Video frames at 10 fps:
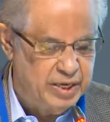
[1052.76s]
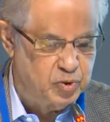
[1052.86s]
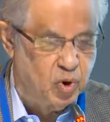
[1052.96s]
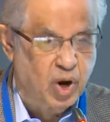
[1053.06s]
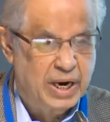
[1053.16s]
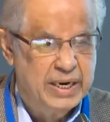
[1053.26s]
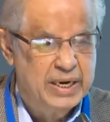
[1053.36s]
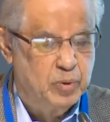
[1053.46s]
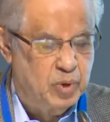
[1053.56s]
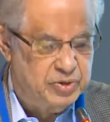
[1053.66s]
so-called
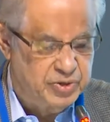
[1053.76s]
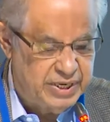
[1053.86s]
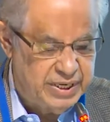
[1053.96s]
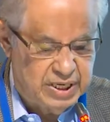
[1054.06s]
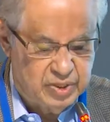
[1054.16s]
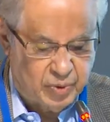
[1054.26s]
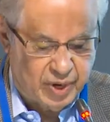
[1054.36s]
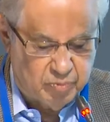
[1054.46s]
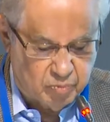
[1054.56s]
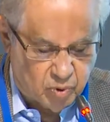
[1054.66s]
unequal treaties were
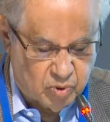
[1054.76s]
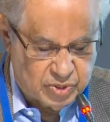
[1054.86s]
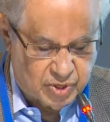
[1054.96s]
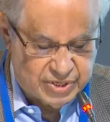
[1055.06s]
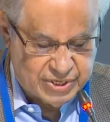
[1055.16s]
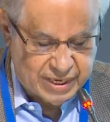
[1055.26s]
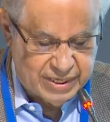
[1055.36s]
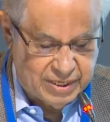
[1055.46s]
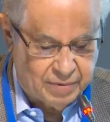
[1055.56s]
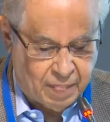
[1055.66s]
imposed on
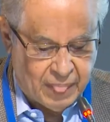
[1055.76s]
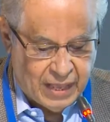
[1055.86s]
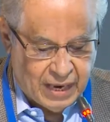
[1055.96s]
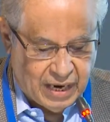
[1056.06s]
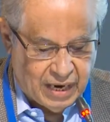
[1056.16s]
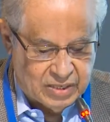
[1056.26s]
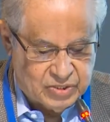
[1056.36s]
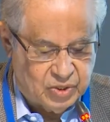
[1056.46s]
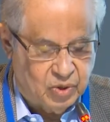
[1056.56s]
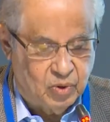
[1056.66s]
China. Uh,
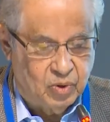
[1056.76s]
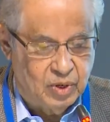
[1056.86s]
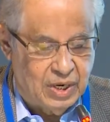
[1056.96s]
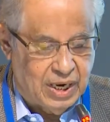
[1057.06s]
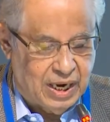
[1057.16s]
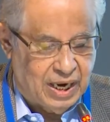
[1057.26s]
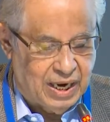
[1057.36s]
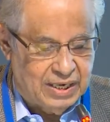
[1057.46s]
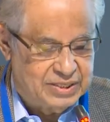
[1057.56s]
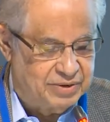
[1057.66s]
so
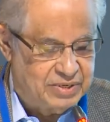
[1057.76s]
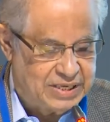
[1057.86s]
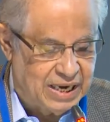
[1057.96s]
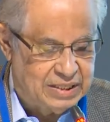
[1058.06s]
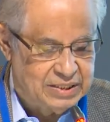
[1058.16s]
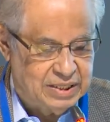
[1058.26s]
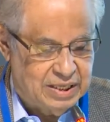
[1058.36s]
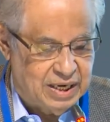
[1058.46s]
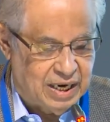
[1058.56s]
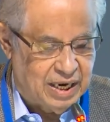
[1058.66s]
uh, as a result,
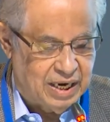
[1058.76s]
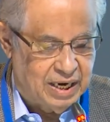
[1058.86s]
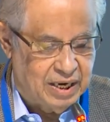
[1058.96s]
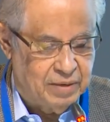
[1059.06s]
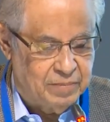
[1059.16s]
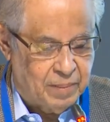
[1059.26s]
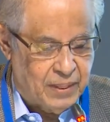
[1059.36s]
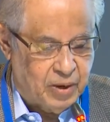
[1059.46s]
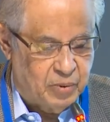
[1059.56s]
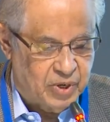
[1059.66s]
uh,
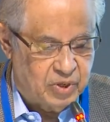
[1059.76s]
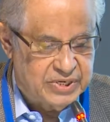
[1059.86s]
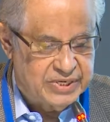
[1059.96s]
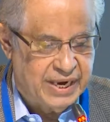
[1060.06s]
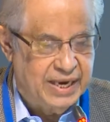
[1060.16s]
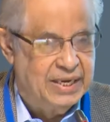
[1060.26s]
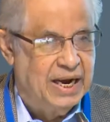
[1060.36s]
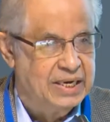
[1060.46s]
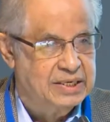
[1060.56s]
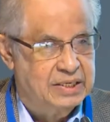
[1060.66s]
we could say
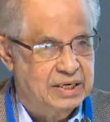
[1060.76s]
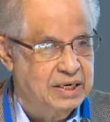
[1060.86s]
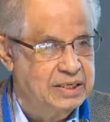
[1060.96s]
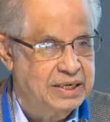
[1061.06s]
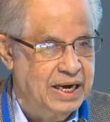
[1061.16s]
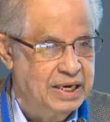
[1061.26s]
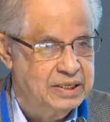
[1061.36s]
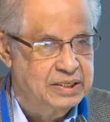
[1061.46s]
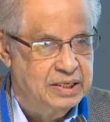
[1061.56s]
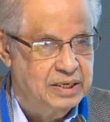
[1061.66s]
that, uh, that,